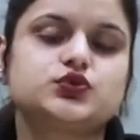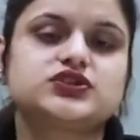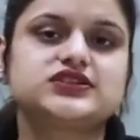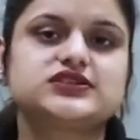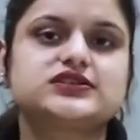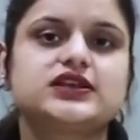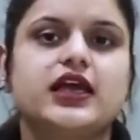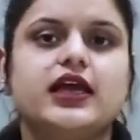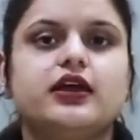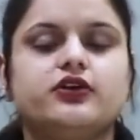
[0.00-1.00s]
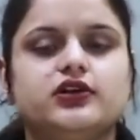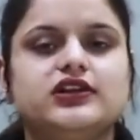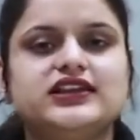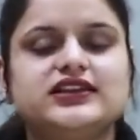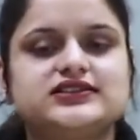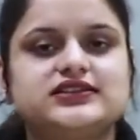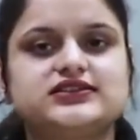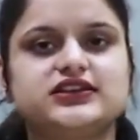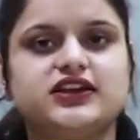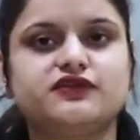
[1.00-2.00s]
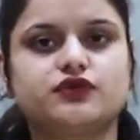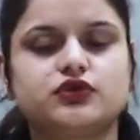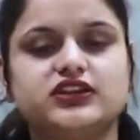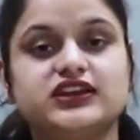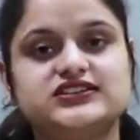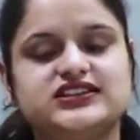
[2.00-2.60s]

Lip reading: which is really necessary for the